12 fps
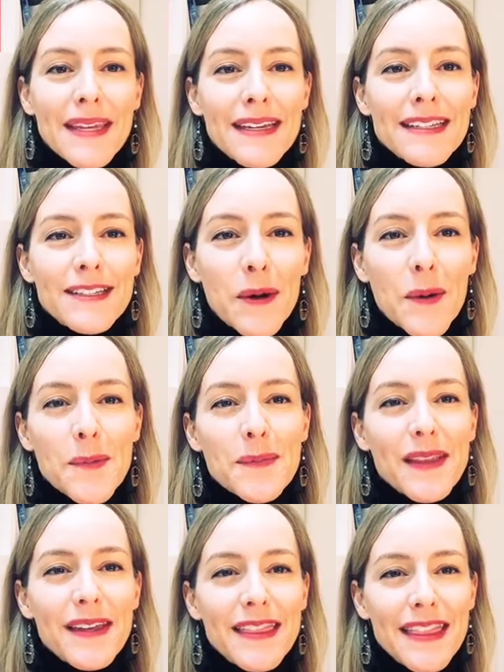So
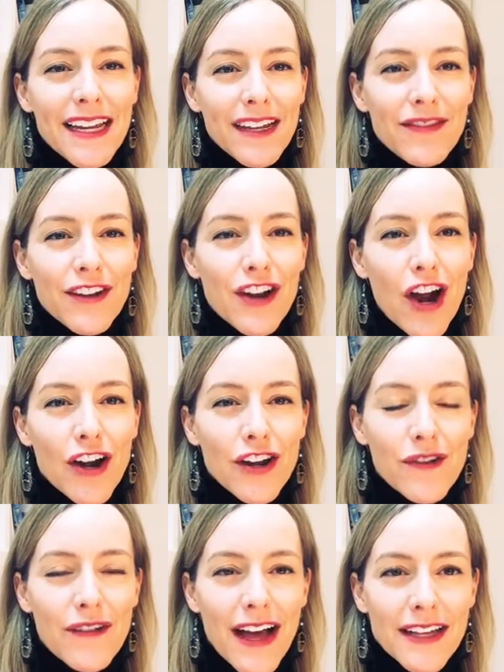think of the
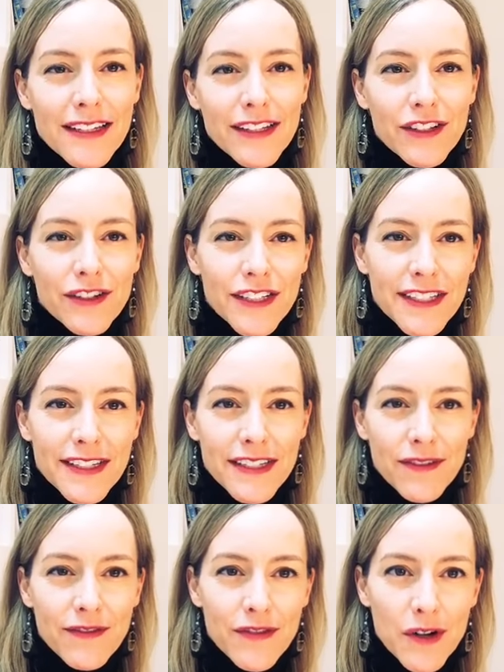cardiovascular
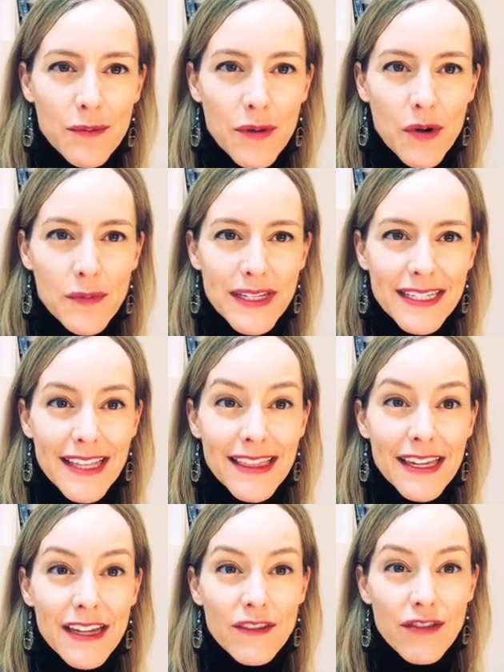system for a moment and
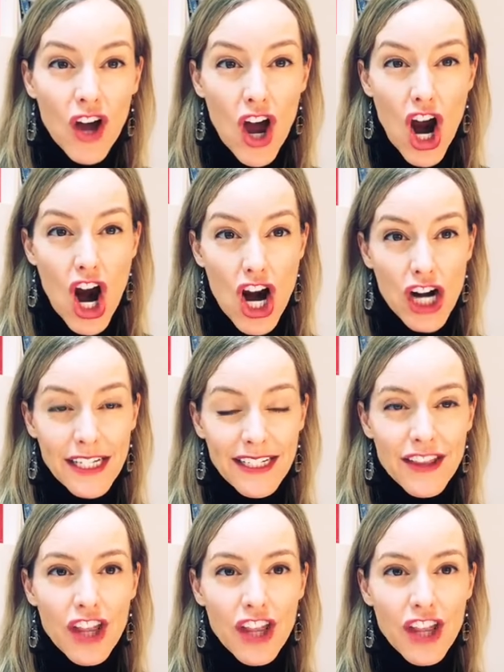think of the heart.